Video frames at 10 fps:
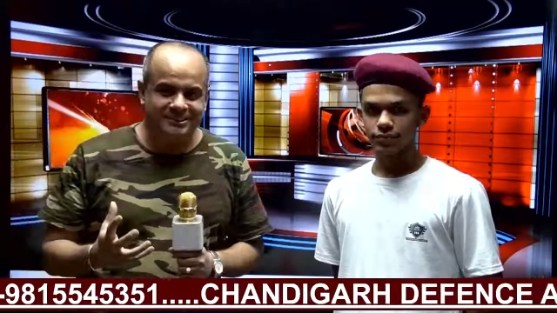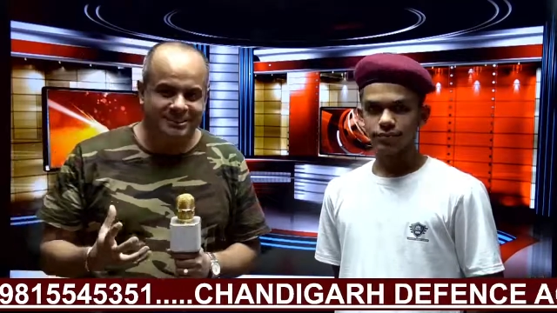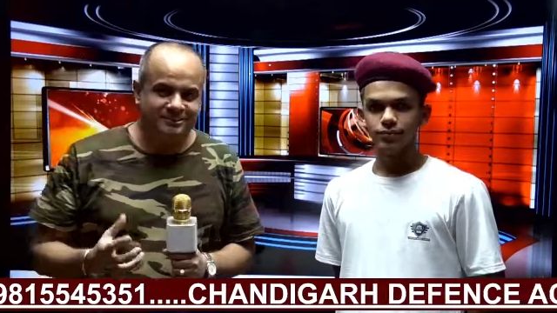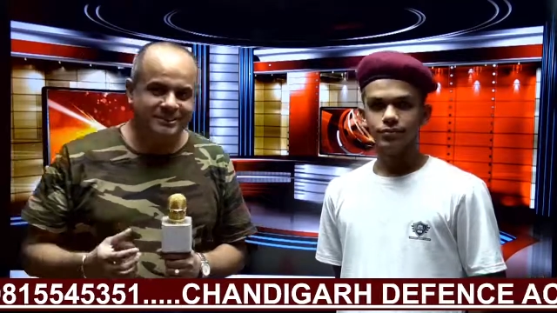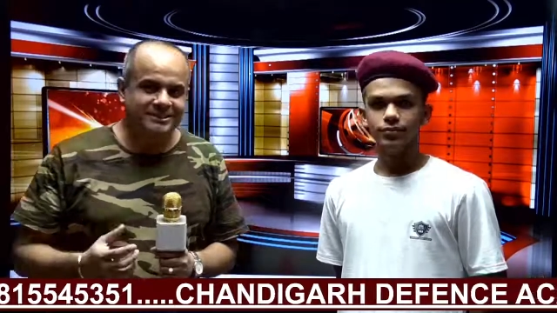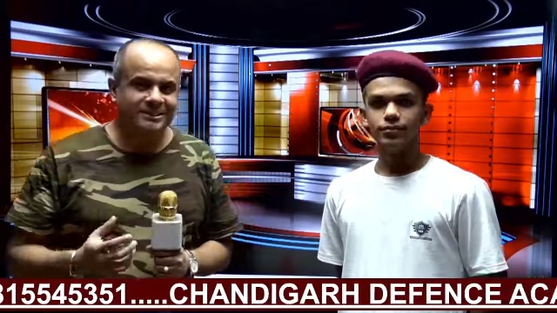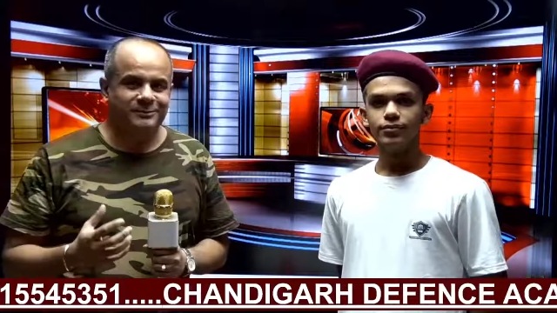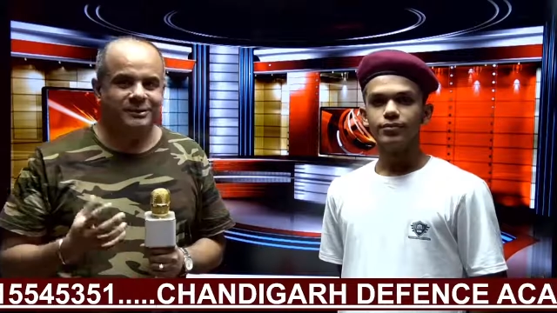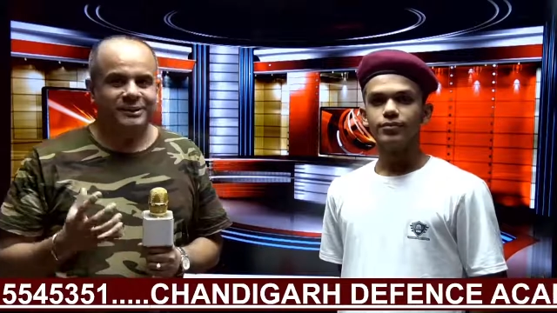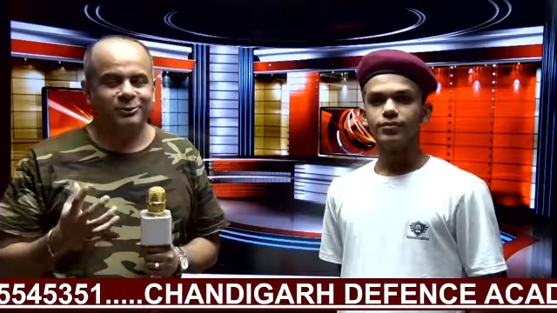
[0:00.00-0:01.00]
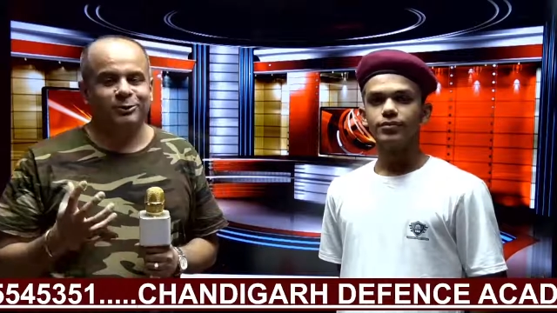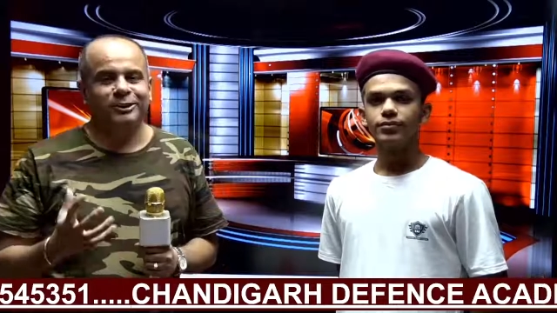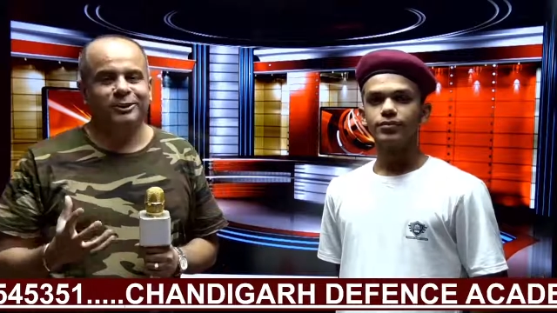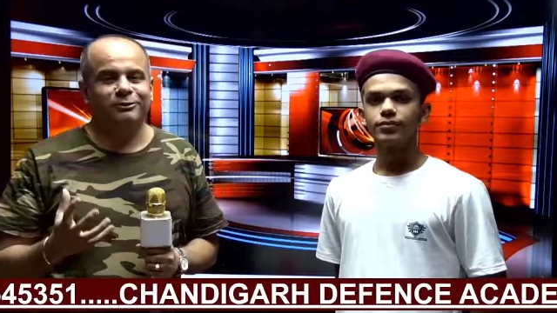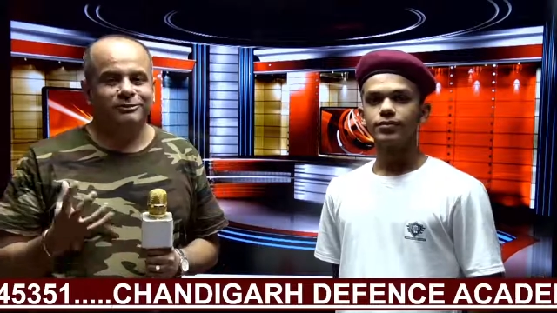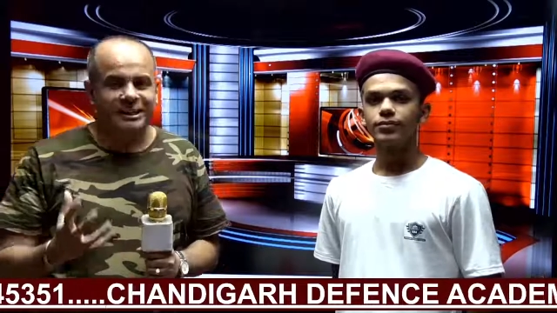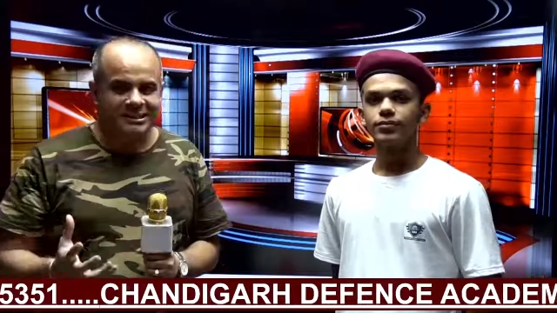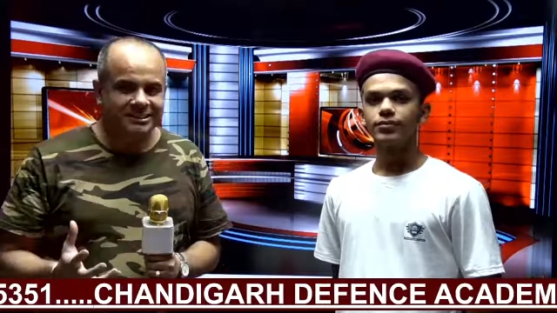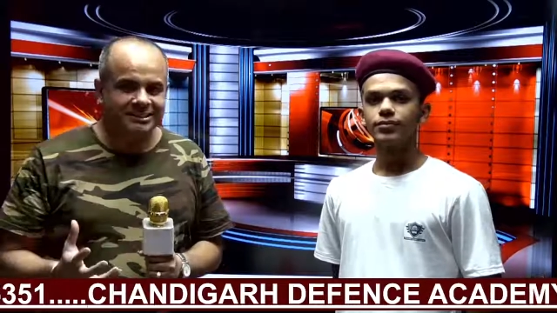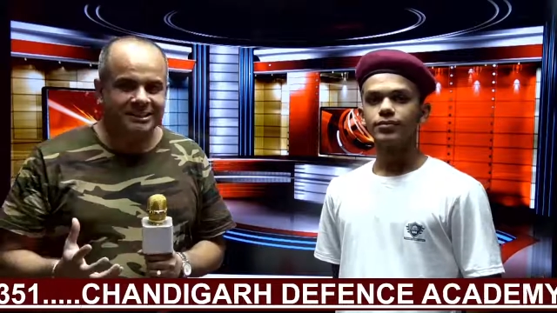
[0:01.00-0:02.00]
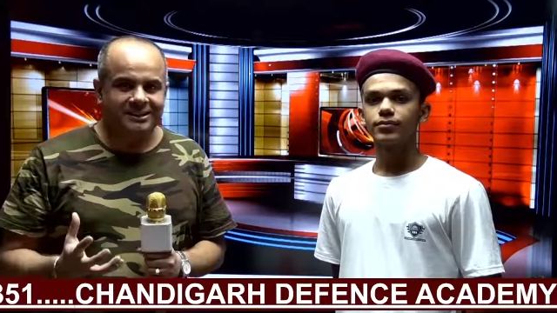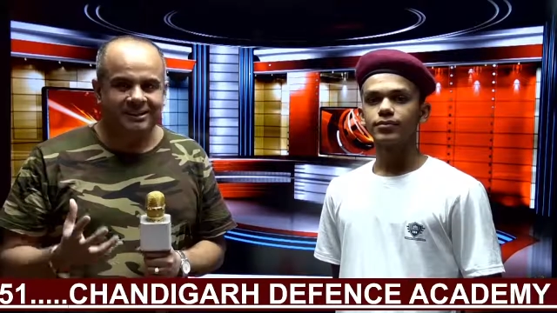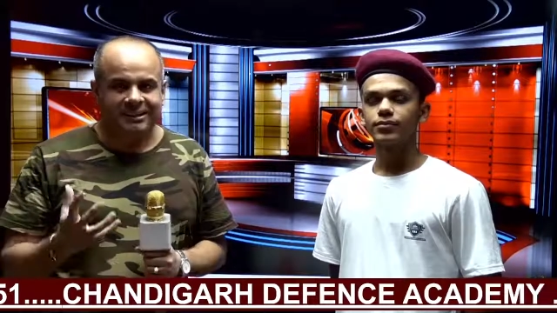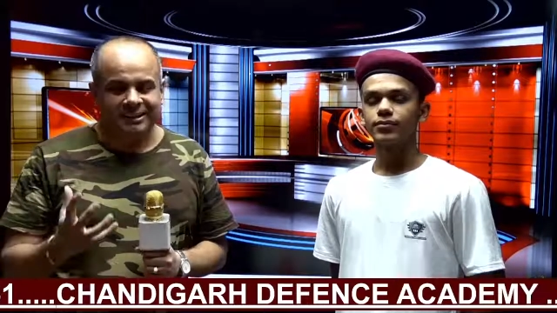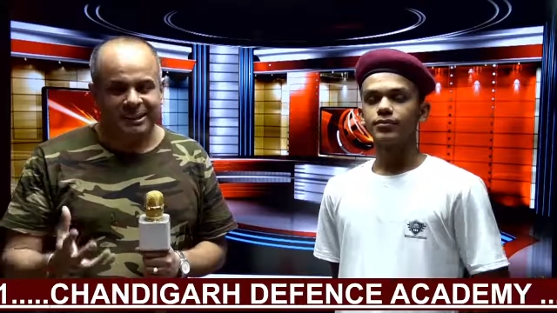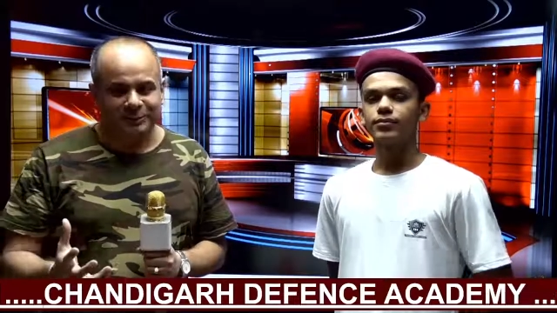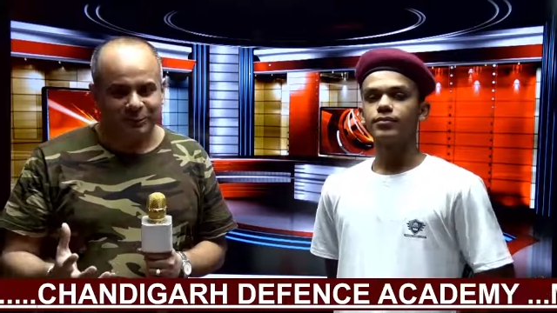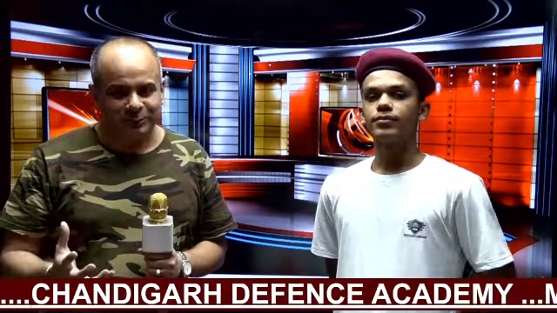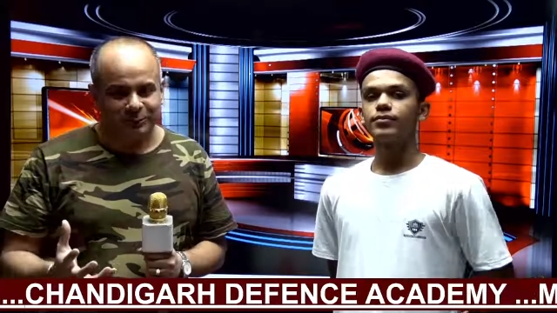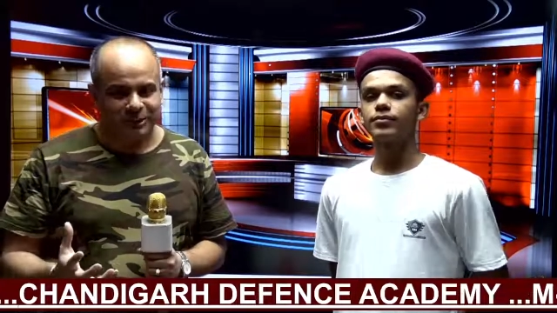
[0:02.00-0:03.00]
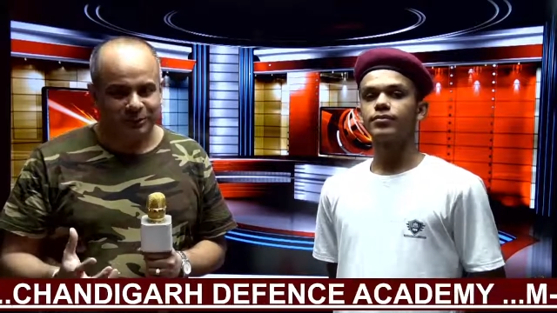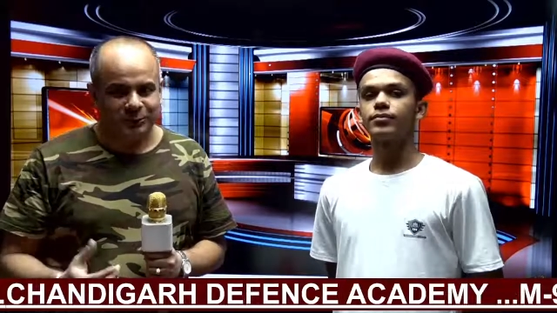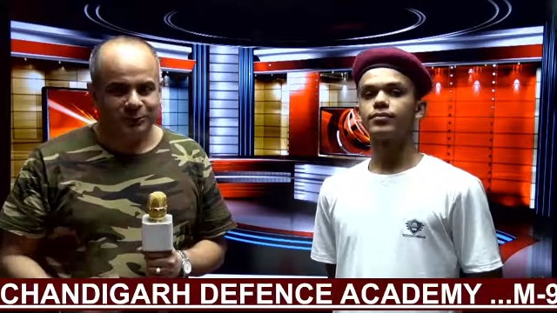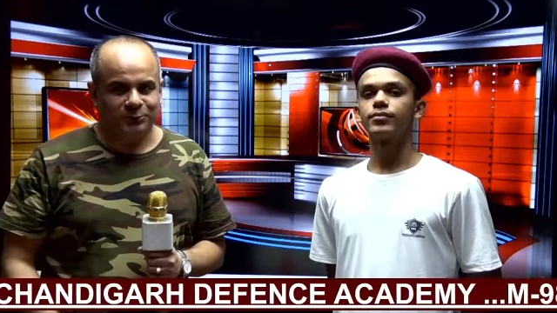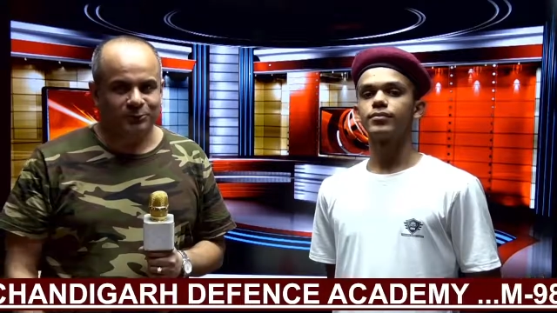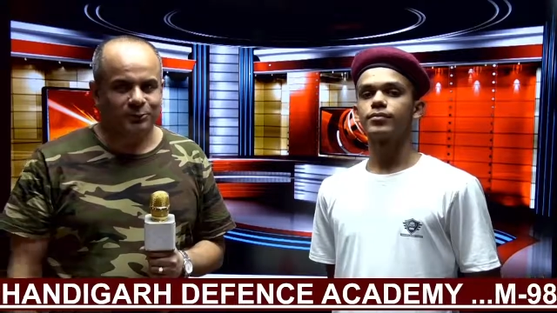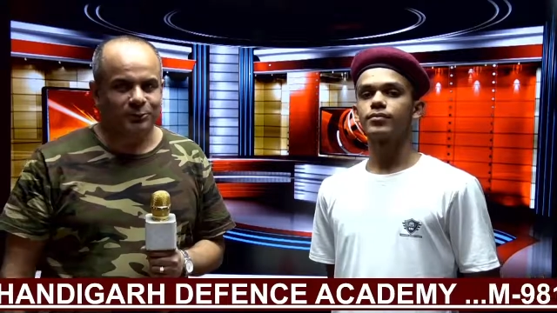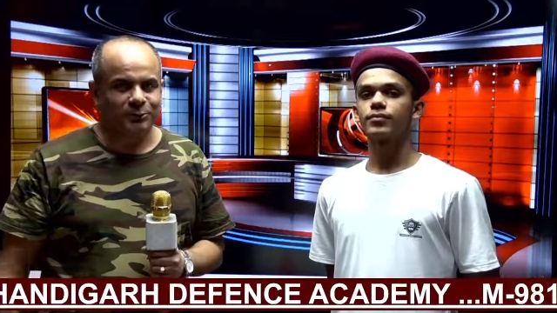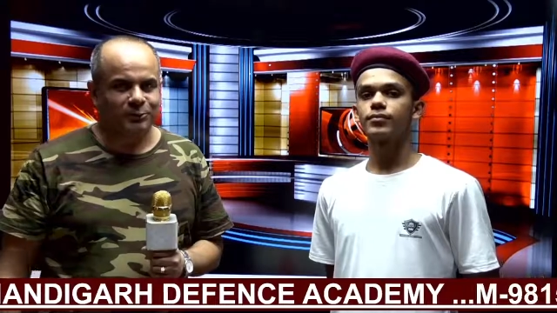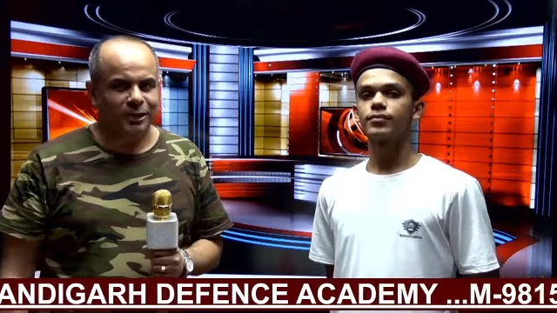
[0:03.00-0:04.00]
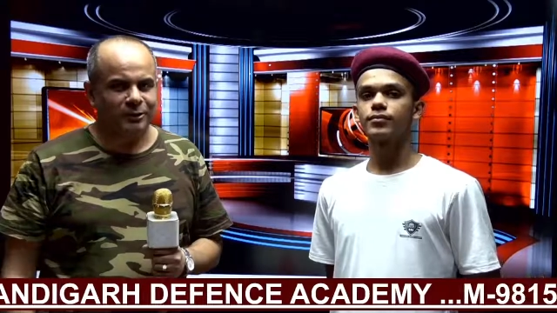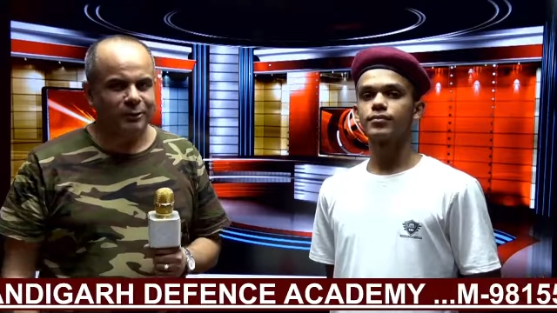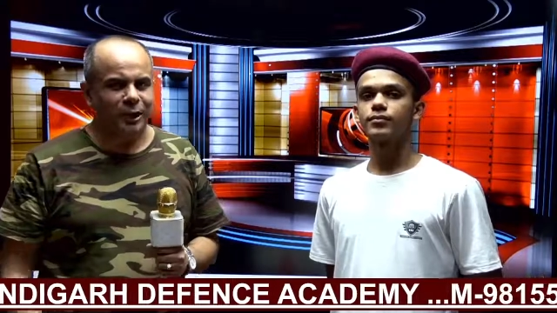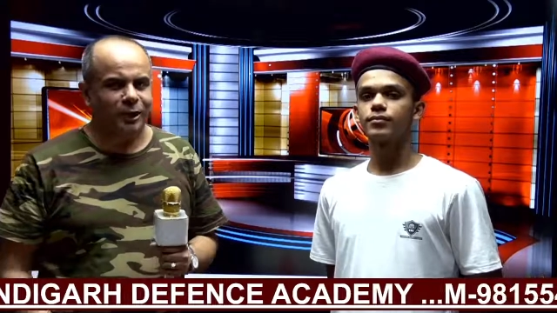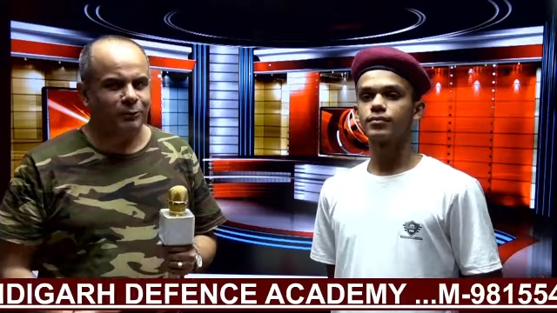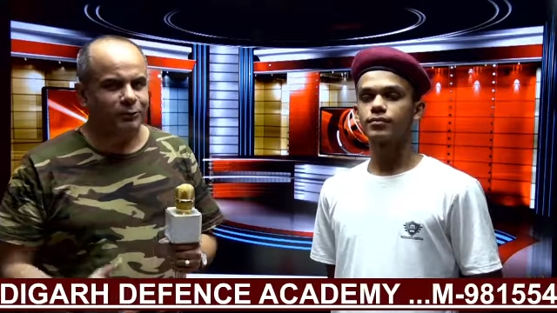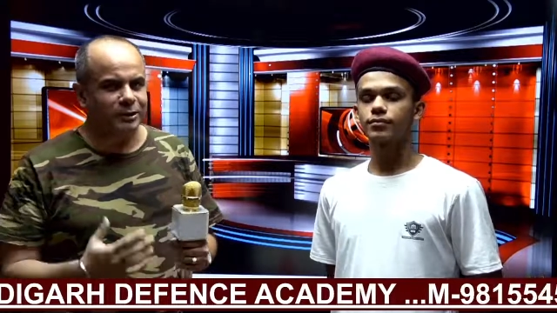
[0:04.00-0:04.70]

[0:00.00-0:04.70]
Speaker 1: is the quality of teachers that an academy provides you. So what